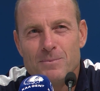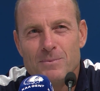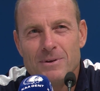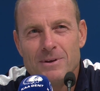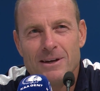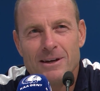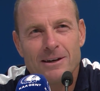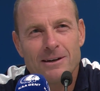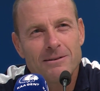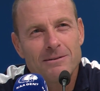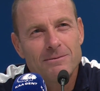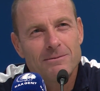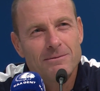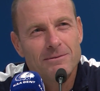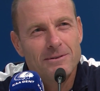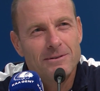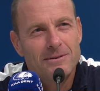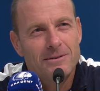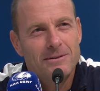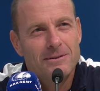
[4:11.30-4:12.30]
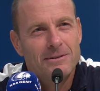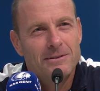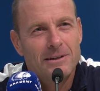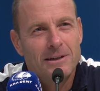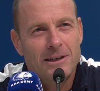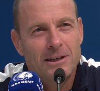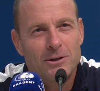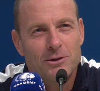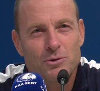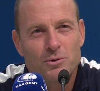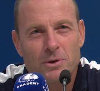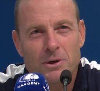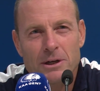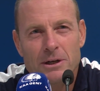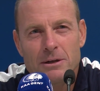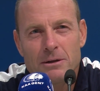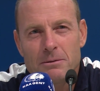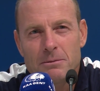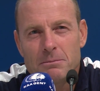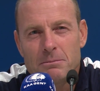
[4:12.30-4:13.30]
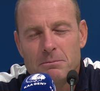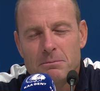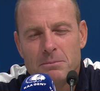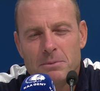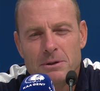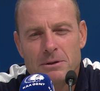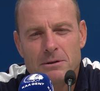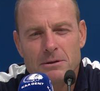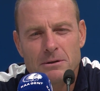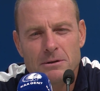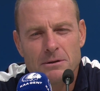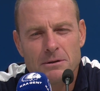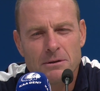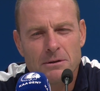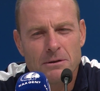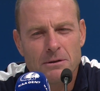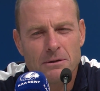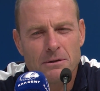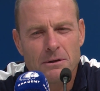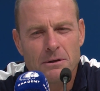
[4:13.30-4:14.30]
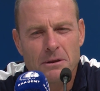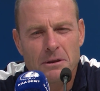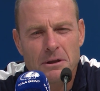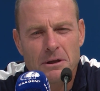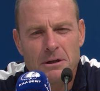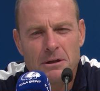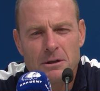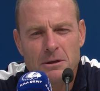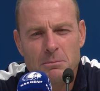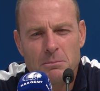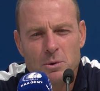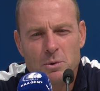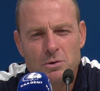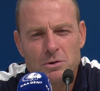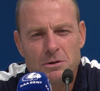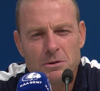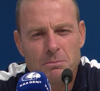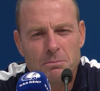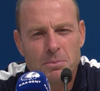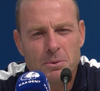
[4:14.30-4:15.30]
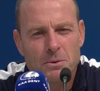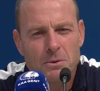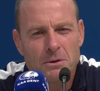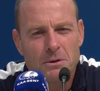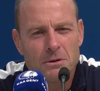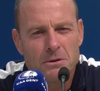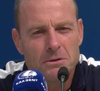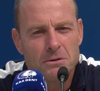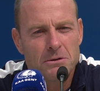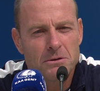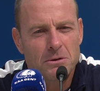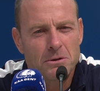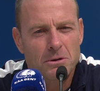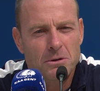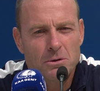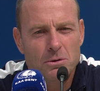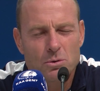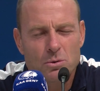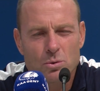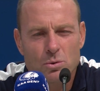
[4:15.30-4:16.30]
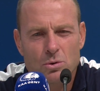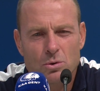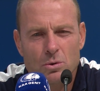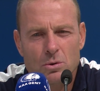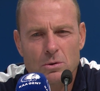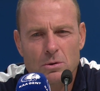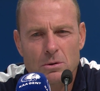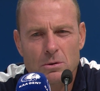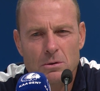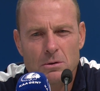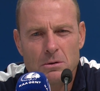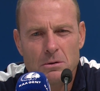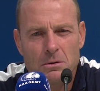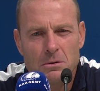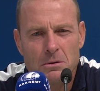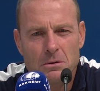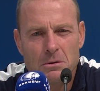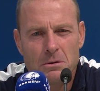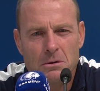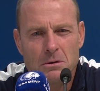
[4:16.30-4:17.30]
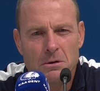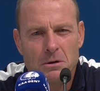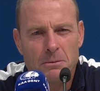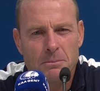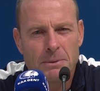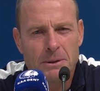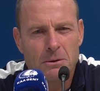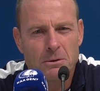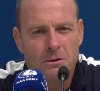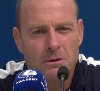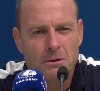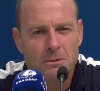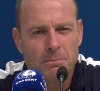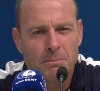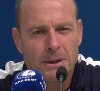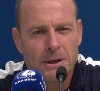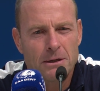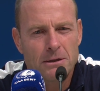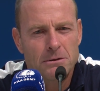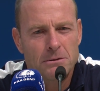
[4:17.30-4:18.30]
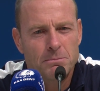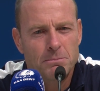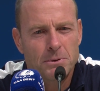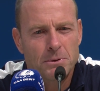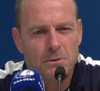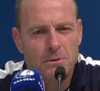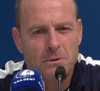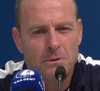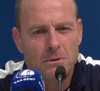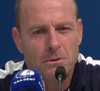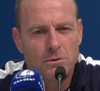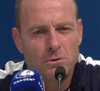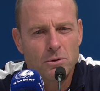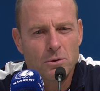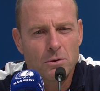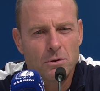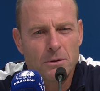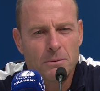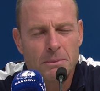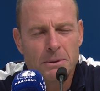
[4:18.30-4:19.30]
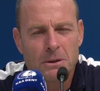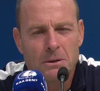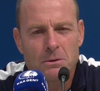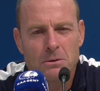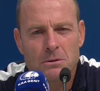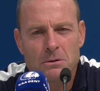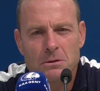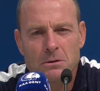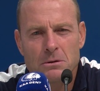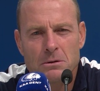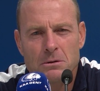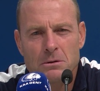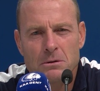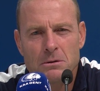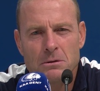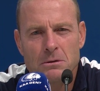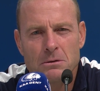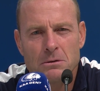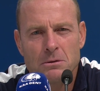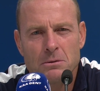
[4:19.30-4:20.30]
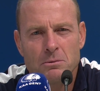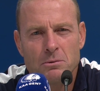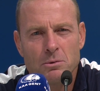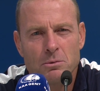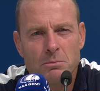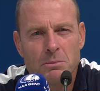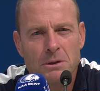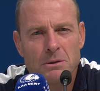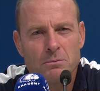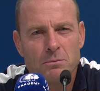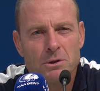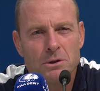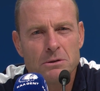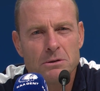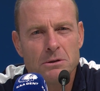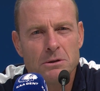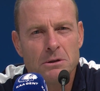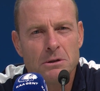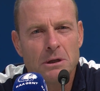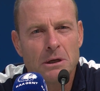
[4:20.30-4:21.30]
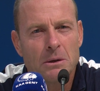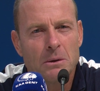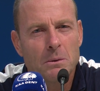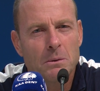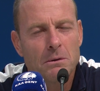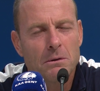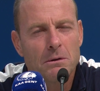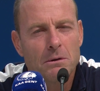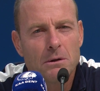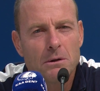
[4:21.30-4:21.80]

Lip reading: Yeah, I can try, but I think the most important is not to talk a lot about the past, but talk about the Roman we see now.